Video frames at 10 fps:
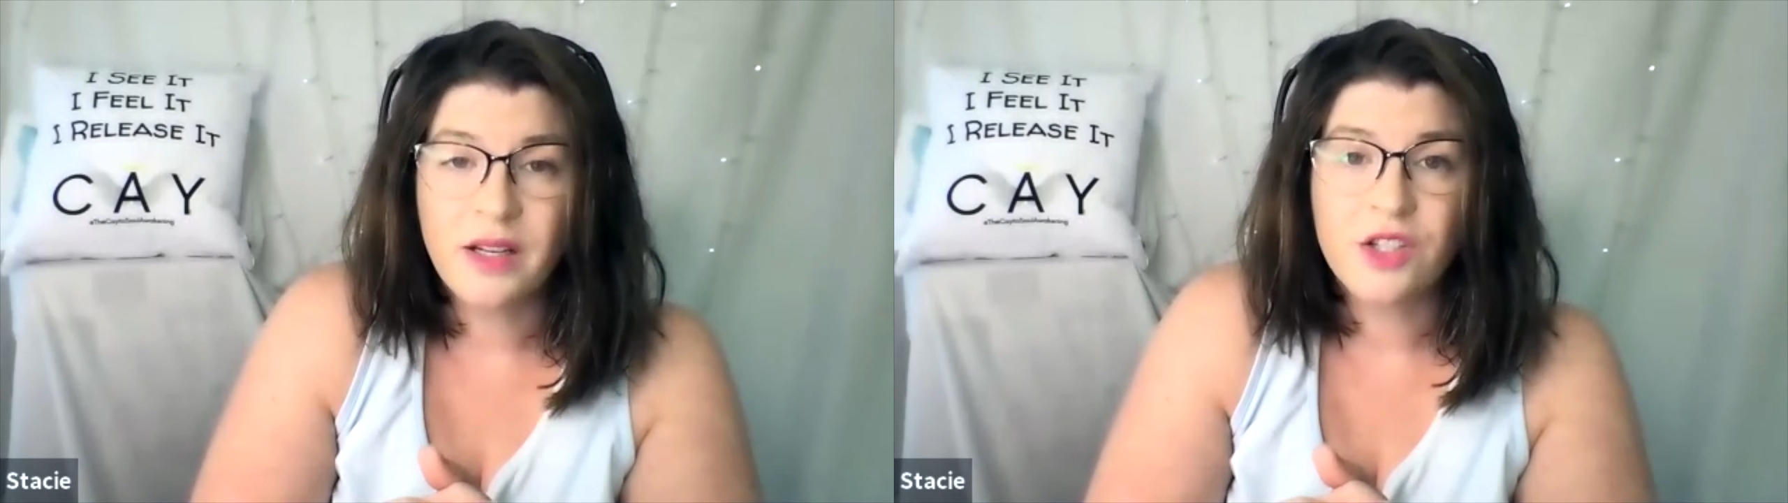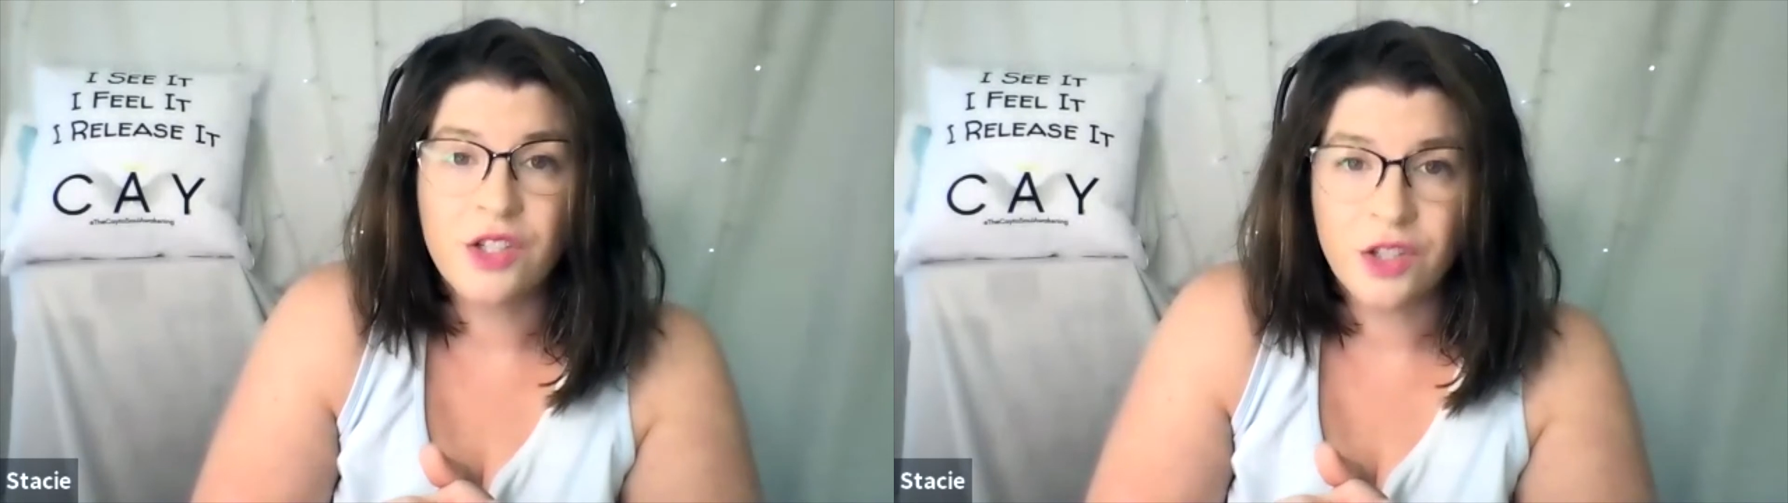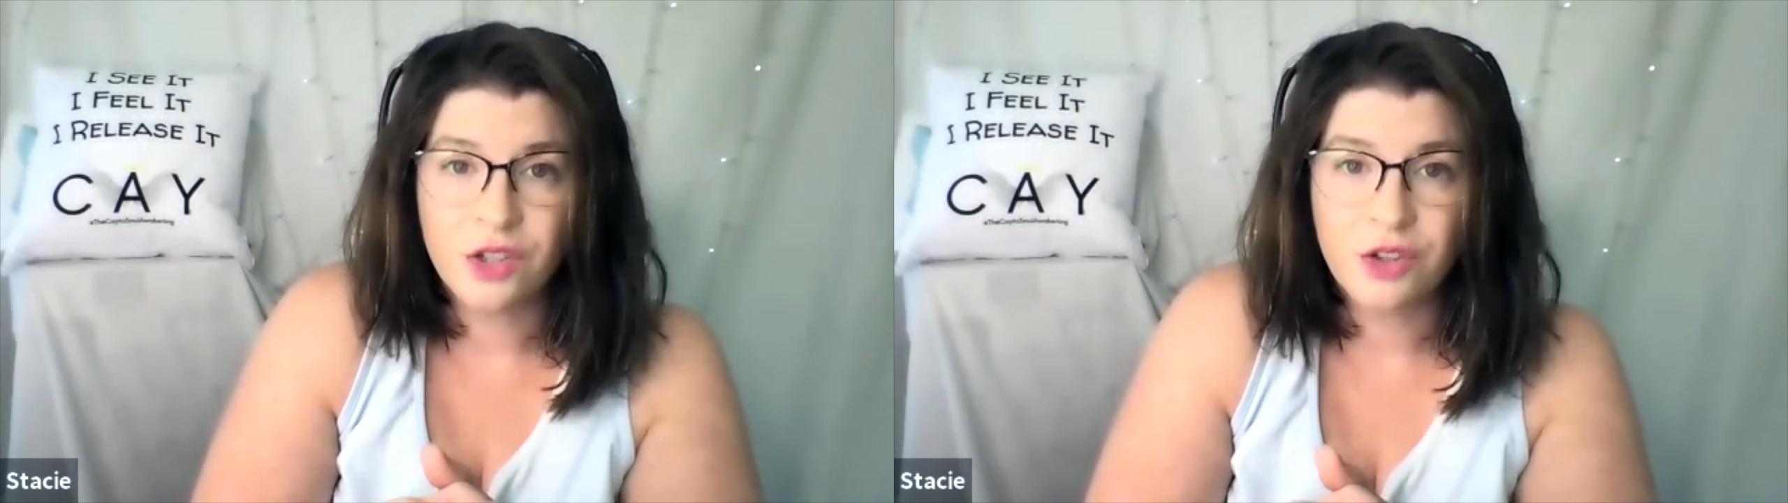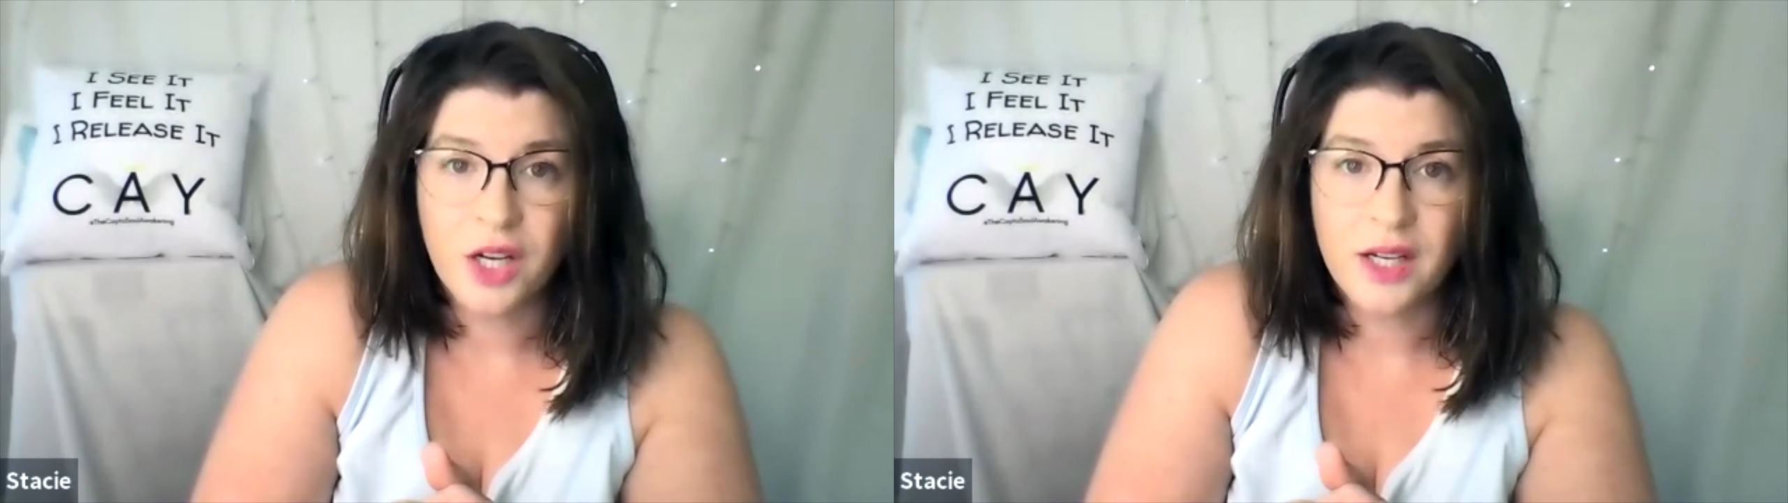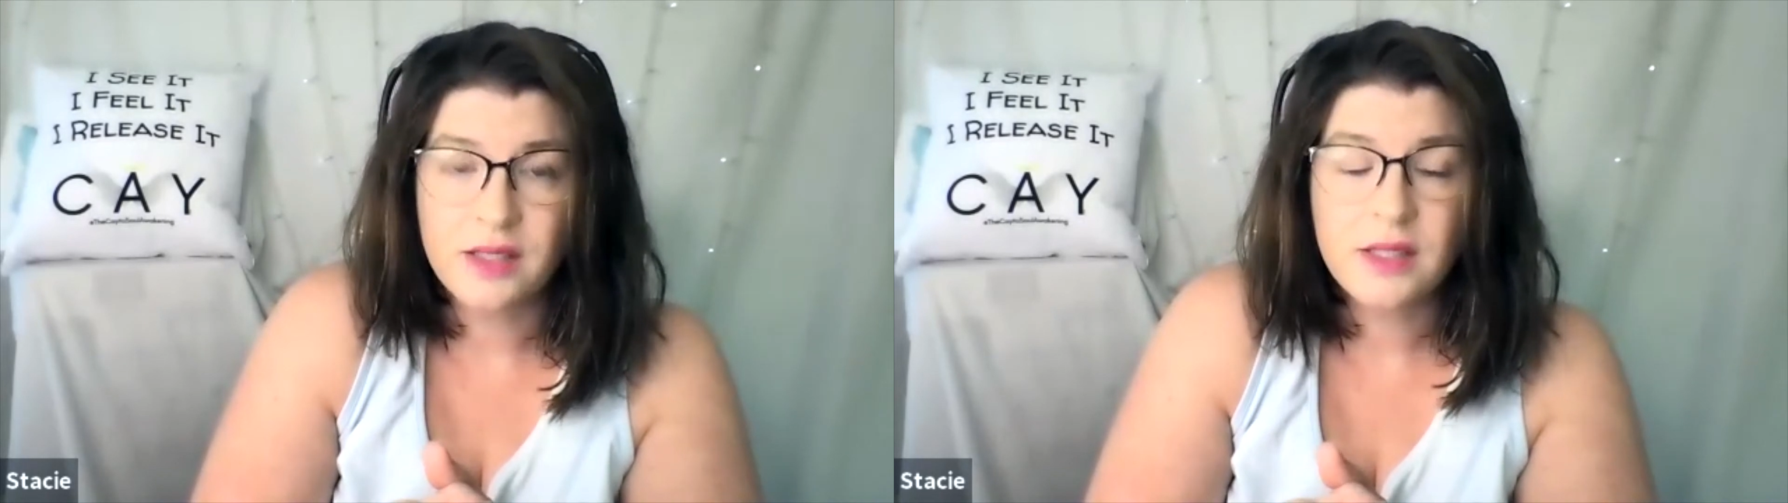connection to
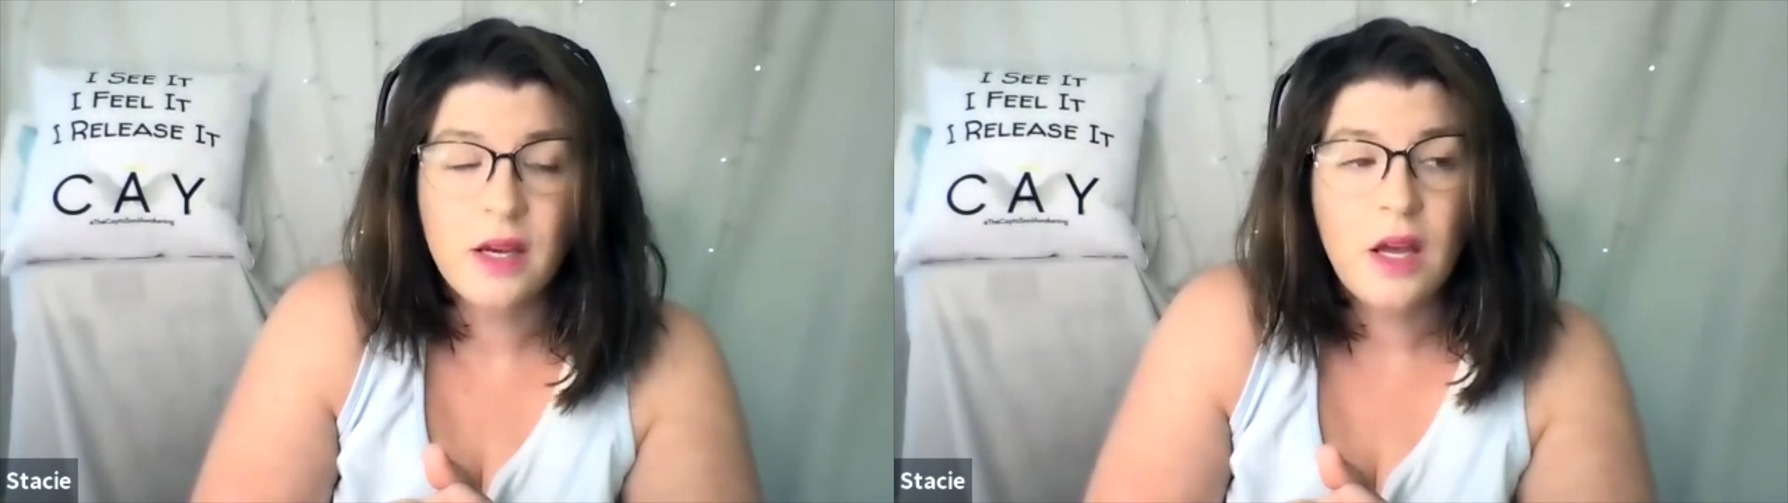your guides.